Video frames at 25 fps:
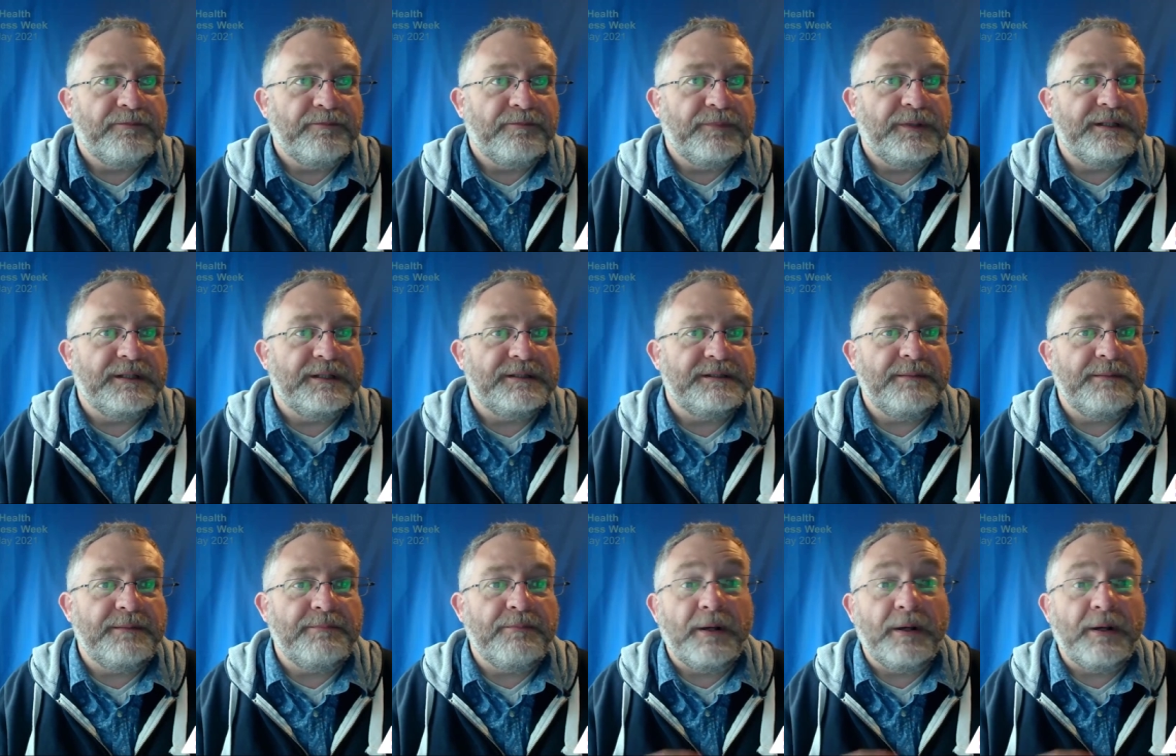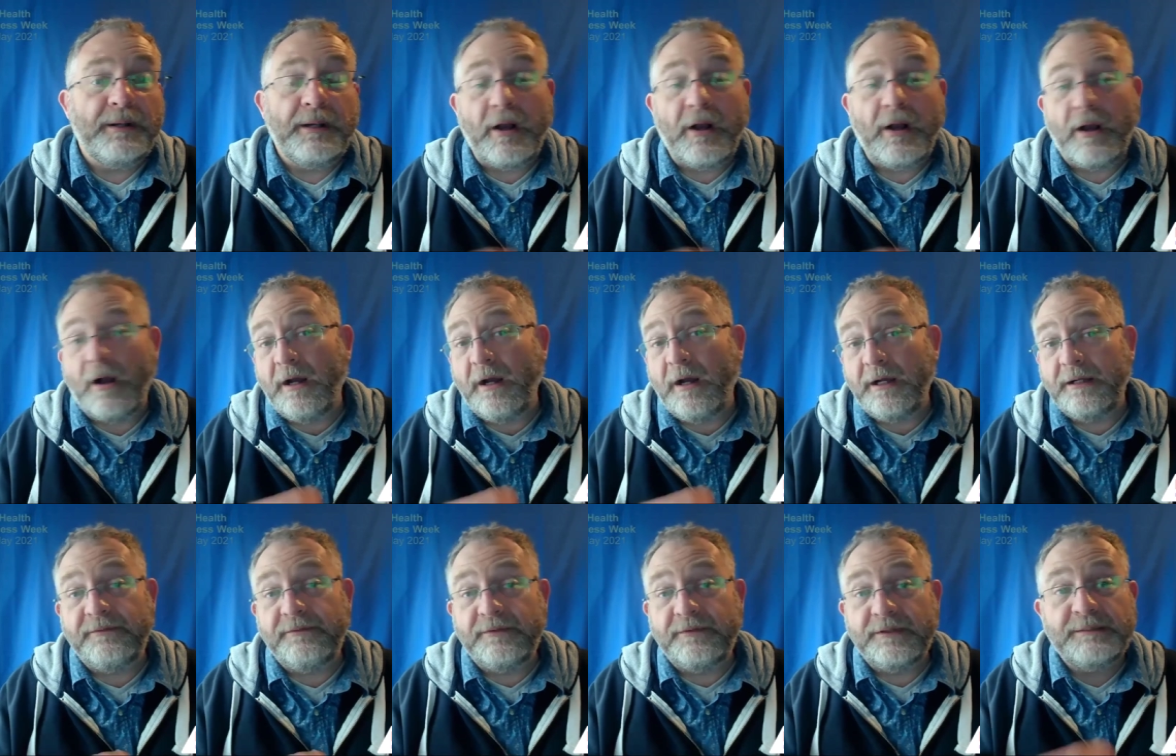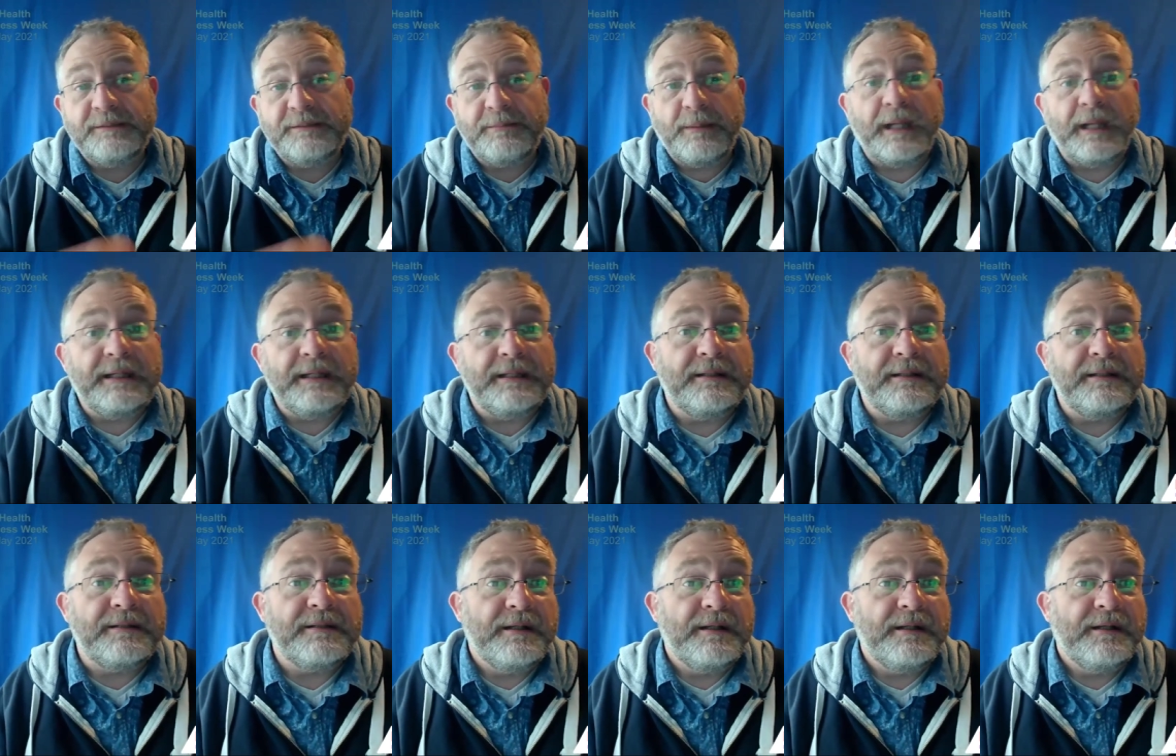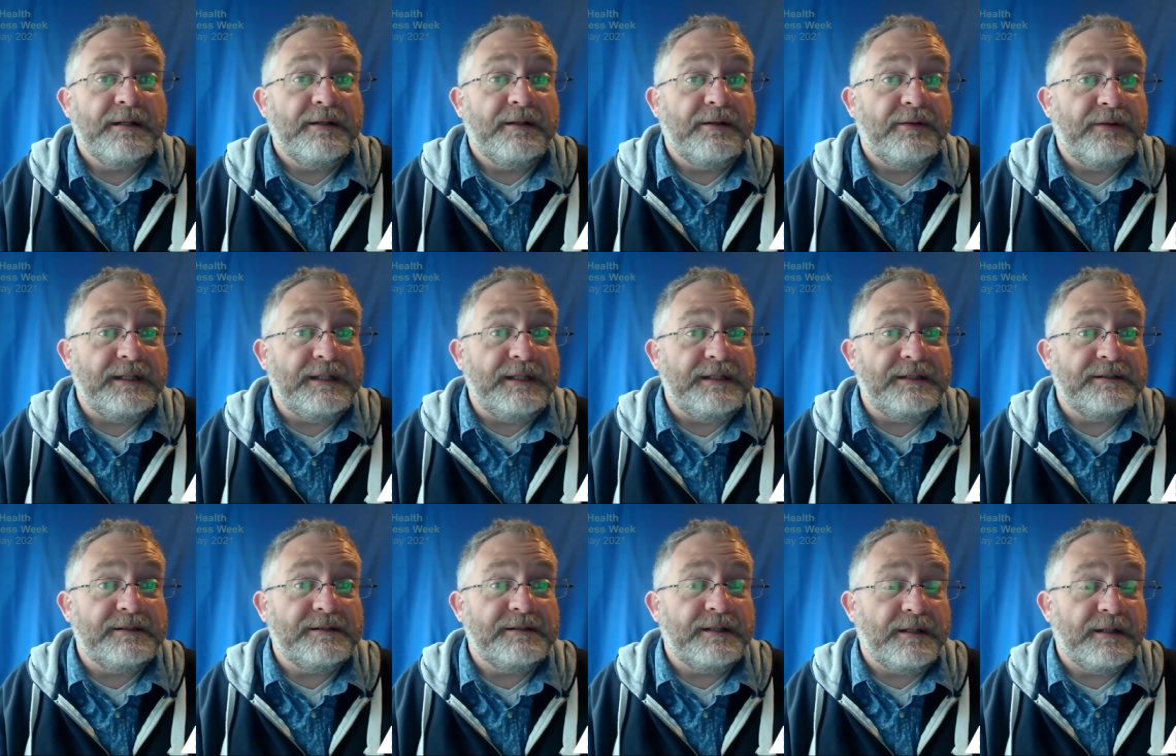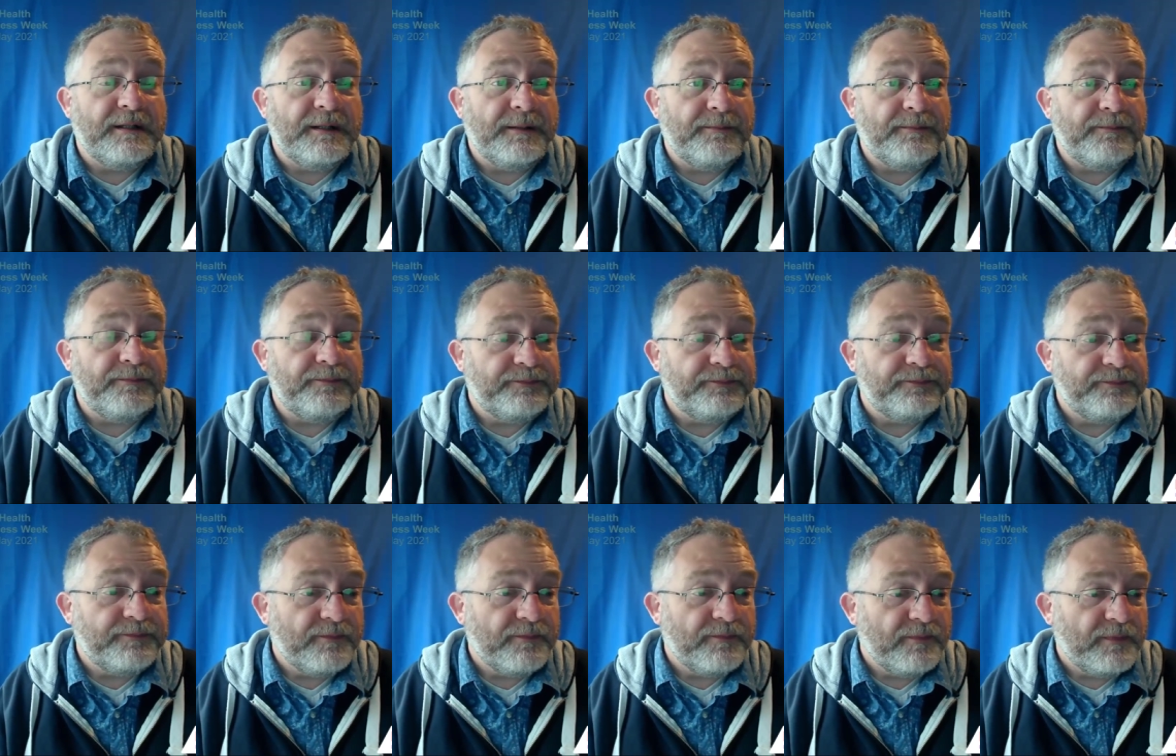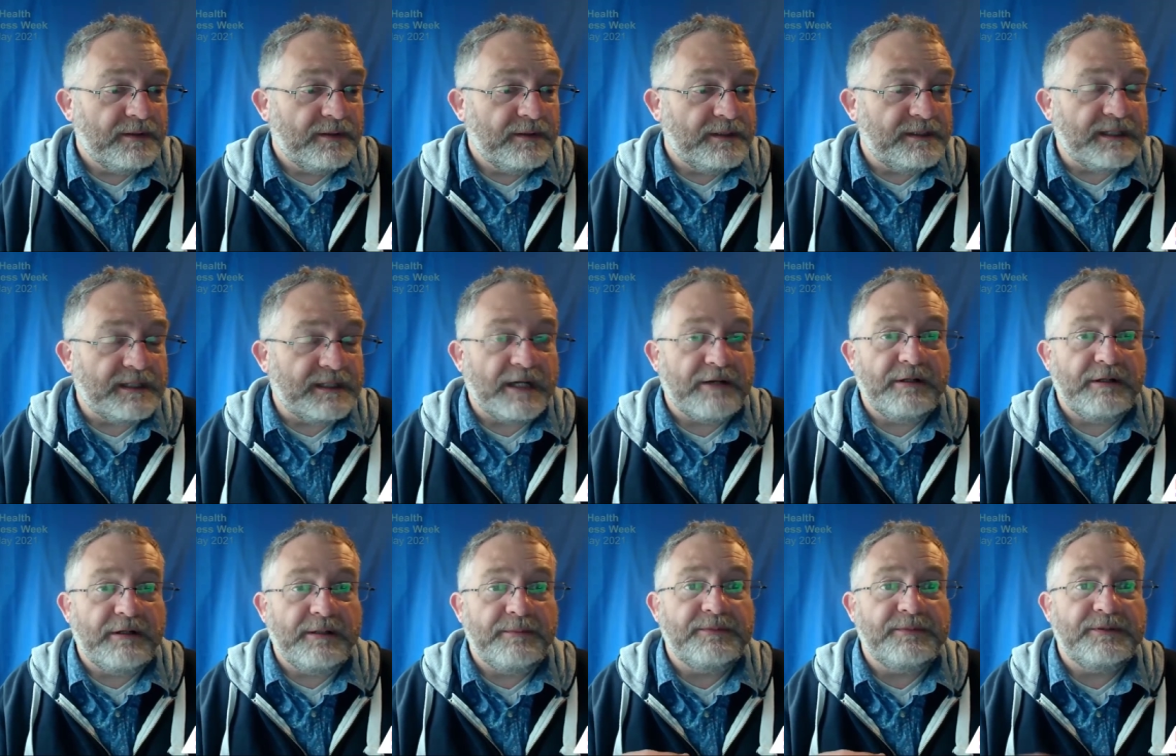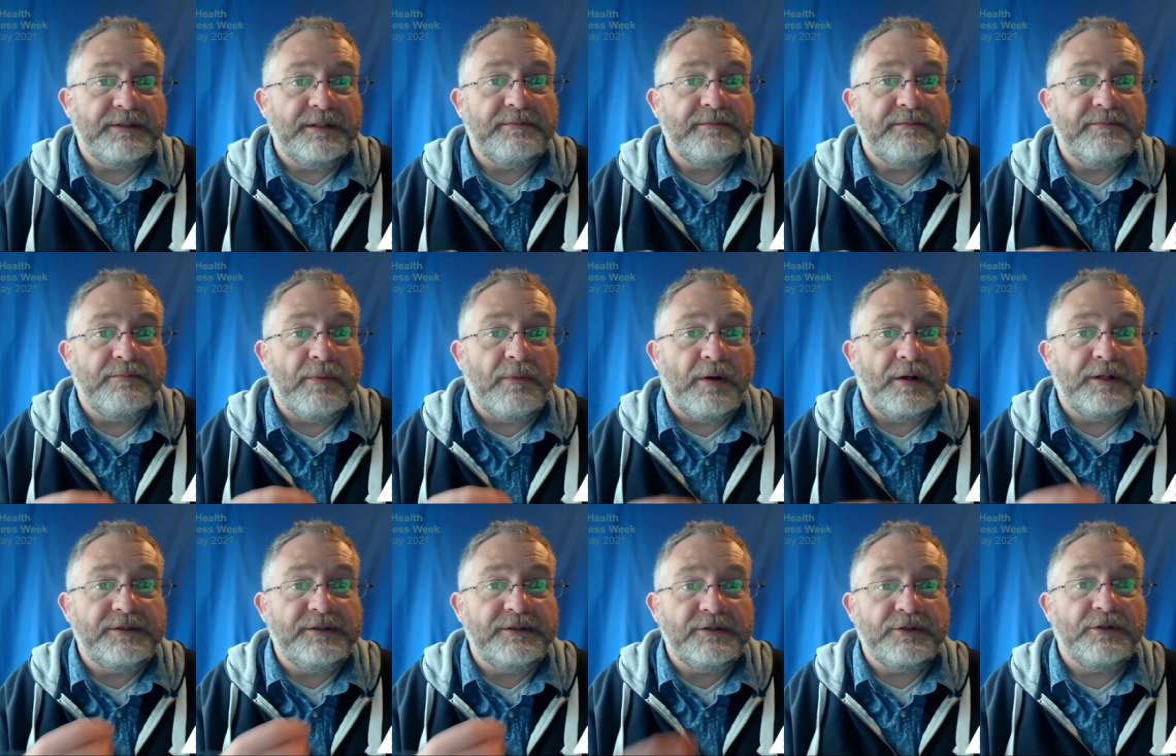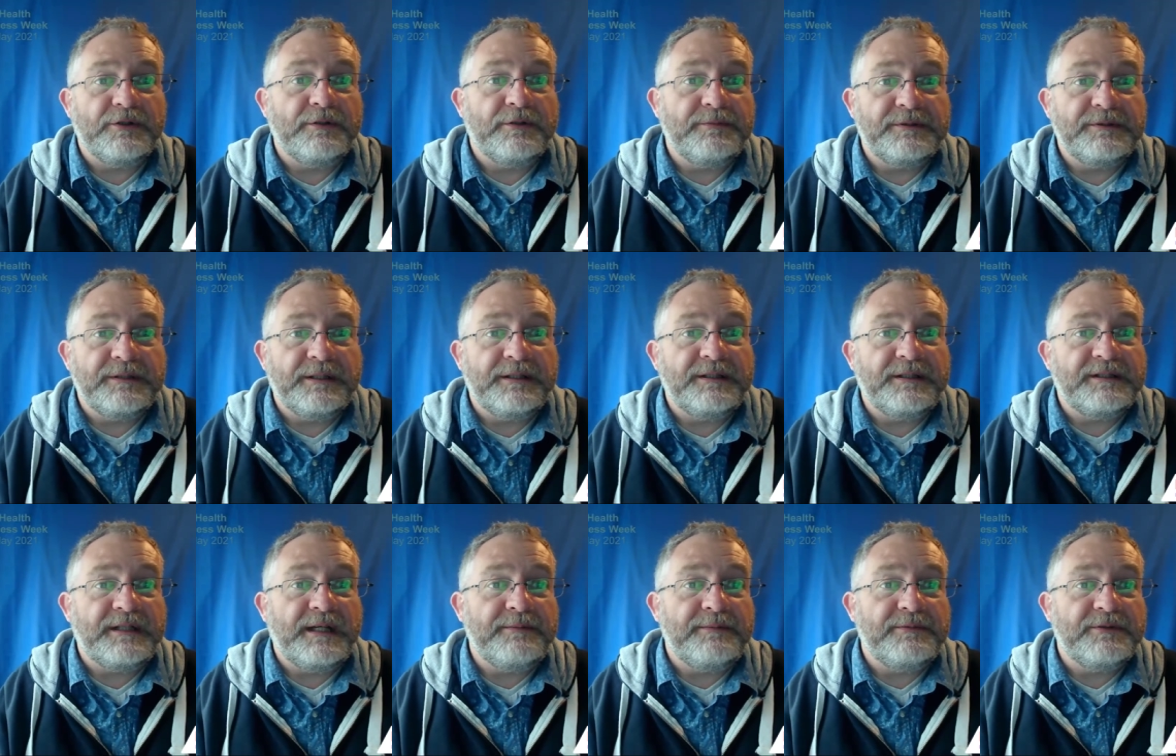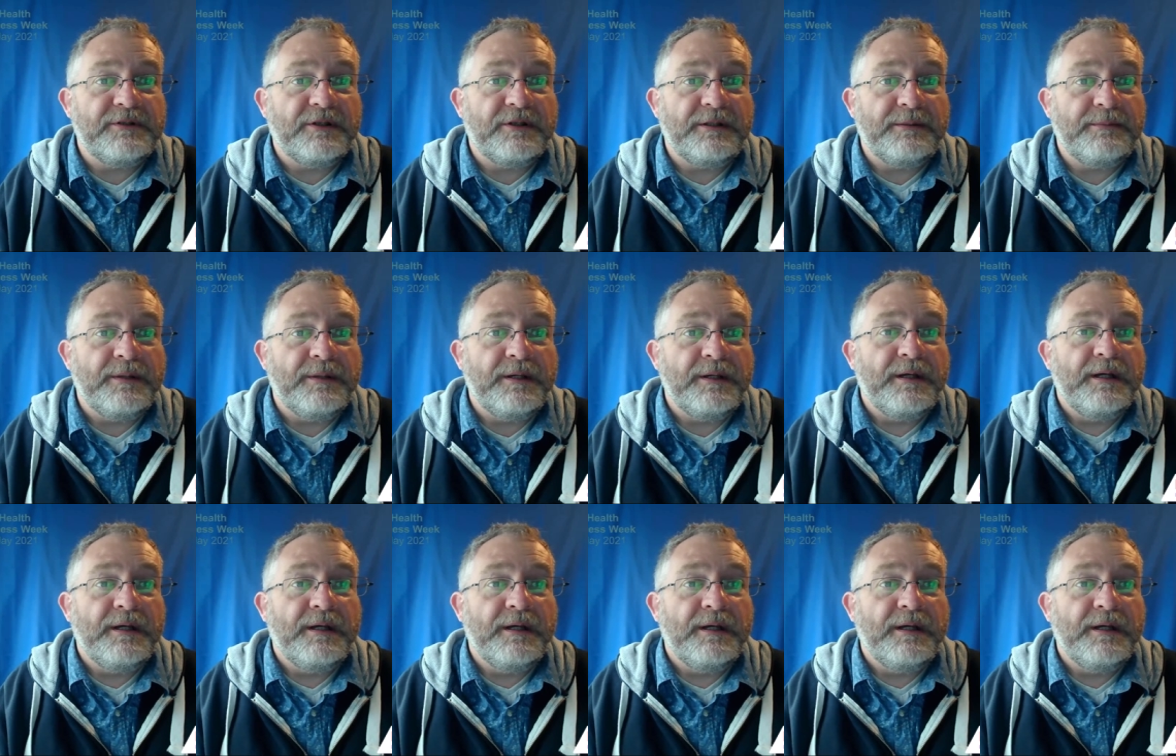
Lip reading: because I've explained these acronyms in my terms. At the same time,